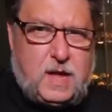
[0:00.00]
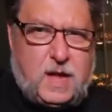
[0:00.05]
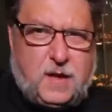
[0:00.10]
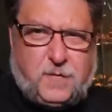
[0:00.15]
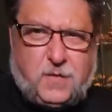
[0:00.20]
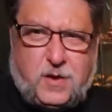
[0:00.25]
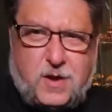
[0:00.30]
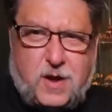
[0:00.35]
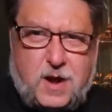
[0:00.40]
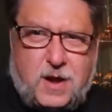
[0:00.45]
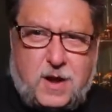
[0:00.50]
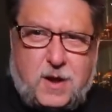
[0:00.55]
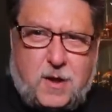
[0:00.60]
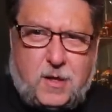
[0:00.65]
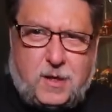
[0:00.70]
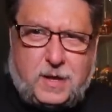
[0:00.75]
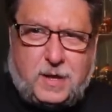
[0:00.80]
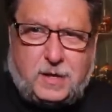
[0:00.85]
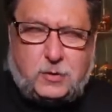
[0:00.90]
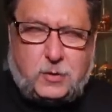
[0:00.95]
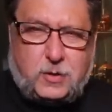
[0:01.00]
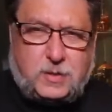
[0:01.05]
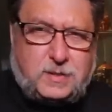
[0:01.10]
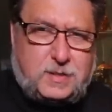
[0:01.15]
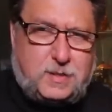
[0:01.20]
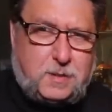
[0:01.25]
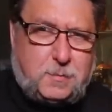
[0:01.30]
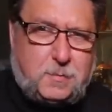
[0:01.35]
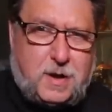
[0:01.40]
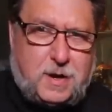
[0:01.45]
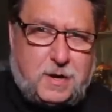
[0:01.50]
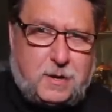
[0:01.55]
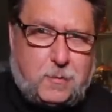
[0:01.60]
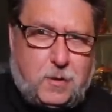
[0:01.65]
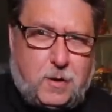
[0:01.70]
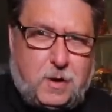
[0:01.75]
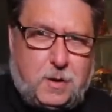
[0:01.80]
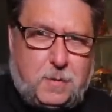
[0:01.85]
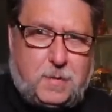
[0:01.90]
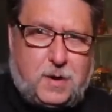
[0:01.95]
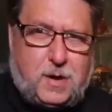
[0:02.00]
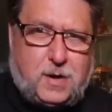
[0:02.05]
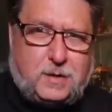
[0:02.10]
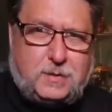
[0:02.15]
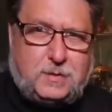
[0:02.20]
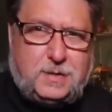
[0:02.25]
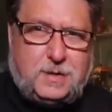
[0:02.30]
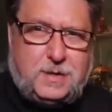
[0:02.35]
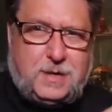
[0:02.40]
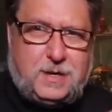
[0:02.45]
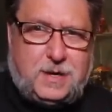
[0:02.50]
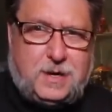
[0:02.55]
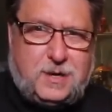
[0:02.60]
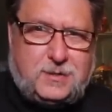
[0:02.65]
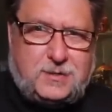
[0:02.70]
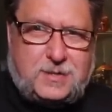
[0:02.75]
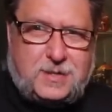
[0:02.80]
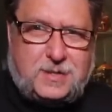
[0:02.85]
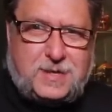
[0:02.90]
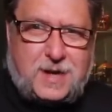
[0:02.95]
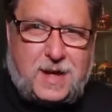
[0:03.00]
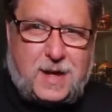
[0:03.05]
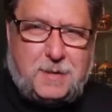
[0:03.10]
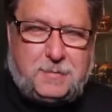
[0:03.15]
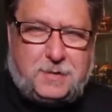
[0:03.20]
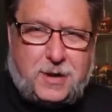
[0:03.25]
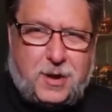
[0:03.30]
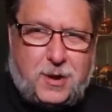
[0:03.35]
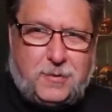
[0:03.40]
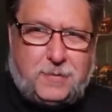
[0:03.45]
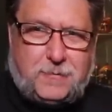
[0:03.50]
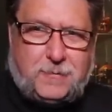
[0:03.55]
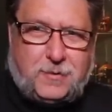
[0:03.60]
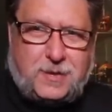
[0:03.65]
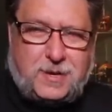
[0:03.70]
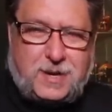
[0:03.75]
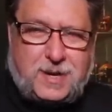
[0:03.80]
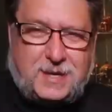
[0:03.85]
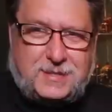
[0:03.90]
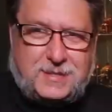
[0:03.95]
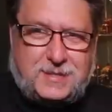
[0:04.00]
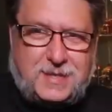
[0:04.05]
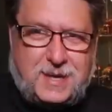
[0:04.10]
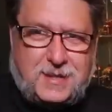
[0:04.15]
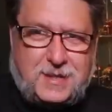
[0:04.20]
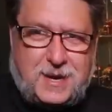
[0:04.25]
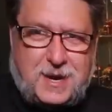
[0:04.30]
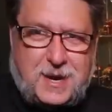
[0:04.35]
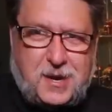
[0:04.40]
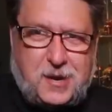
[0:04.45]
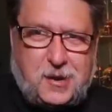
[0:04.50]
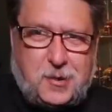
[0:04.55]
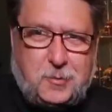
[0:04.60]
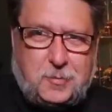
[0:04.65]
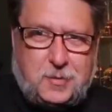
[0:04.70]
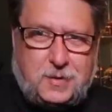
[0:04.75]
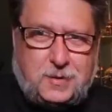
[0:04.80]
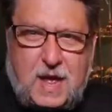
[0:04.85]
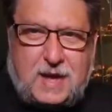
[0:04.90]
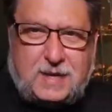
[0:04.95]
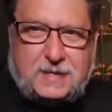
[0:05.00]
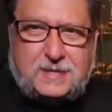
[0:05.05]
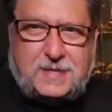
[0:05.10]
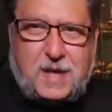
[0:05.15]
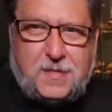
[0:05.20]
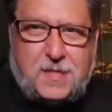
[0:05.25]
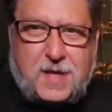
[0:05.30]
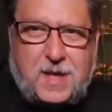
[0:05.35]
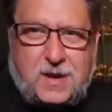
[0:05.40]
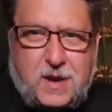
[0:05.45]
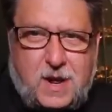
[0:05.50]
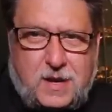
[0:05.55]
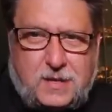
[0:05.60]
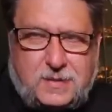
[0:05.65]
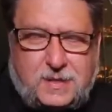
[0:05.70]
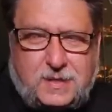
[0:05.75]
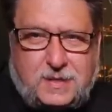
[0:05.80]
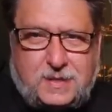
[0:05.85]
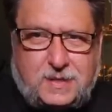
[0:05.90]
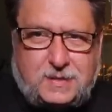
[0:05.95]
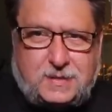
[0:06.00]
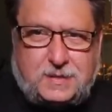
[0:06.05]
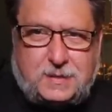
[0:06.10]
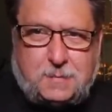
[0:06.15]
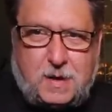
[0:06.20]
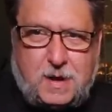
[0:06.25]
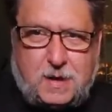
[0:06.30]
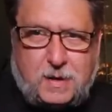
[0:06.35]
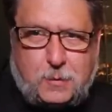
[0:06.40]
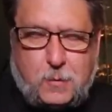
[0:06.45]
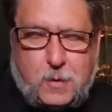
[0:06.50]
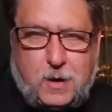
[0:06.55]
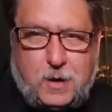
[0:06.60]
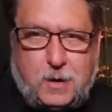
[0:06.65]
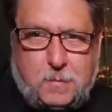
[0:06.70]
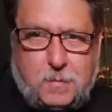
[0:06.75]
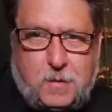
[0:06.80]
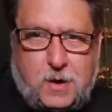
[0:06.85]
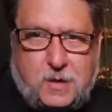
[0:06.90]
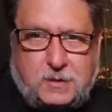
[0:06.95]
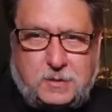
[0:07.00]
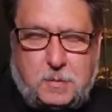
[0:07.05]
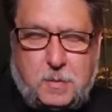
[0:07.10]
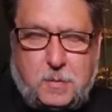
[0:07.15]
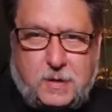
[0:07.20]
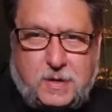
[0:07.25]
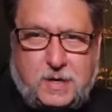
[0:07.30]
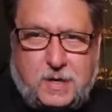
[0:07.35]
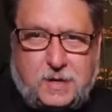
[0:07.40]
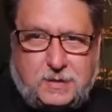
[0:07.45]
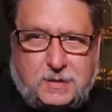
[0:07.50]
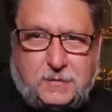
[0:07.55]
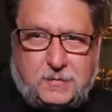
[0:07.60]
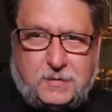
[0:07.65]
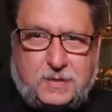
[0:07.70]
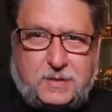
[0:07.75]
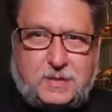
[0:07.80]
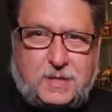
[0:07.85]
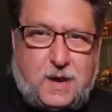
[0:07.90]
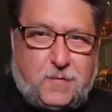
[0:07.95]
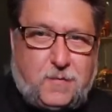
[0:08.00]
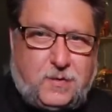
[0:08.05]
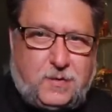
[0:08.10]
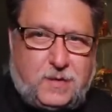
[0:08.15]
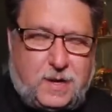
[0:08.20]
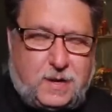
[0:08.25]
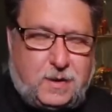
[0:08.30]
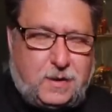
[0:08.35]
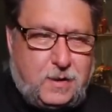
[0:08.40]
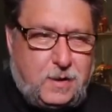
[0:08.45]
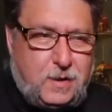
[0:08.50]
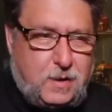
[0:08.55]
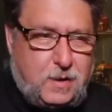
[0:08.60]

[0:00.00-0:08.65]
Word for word: If you're not at all interested in My Aquarium Box, here's the time code for the next thing that I open. I say that not as a diss to My Aquarium Box, but because I've discovered that